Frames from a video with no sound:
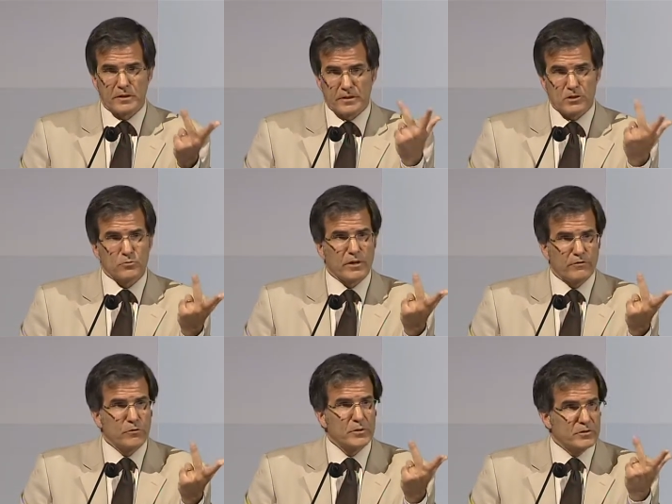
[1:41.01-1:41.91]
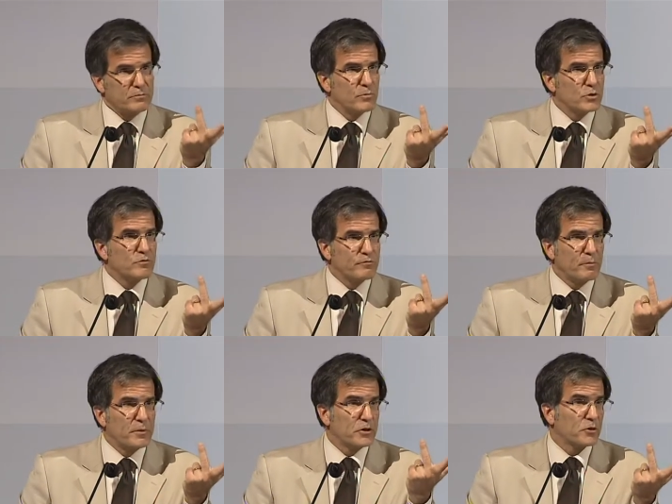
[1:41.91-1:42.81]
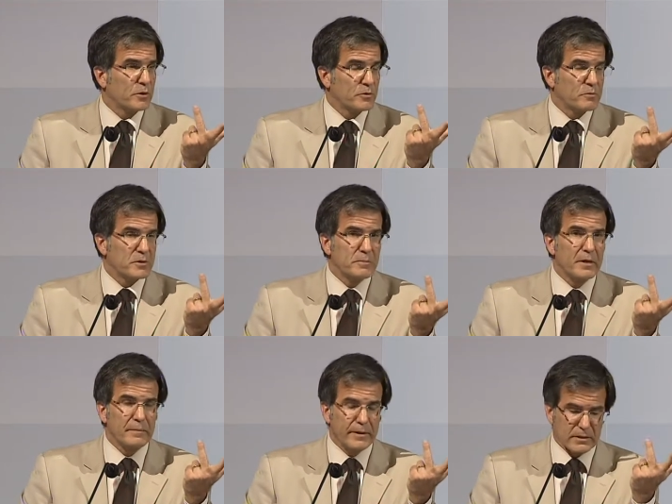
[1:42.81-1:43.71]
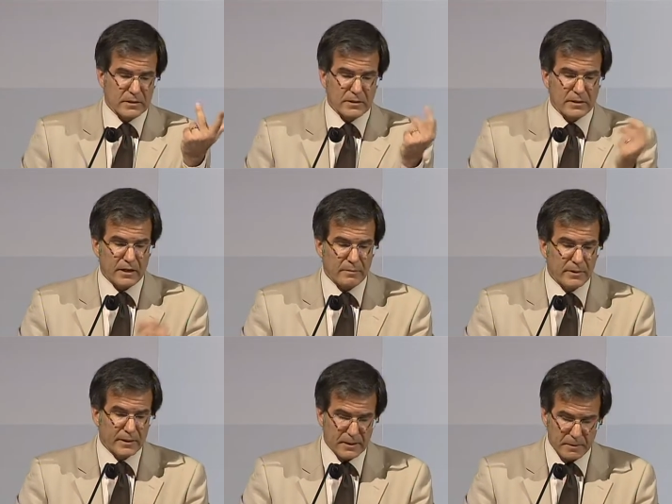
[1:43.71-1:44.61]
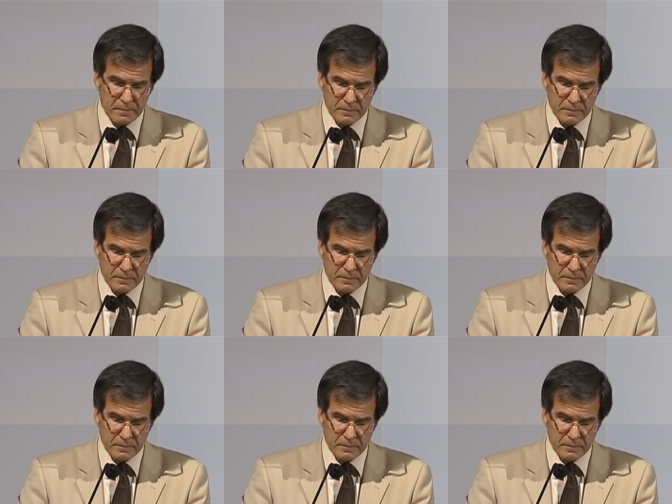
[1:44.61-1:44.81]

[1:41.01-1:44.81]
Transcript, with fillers: and that's what everyone's most familiar with when we speak about sustainability.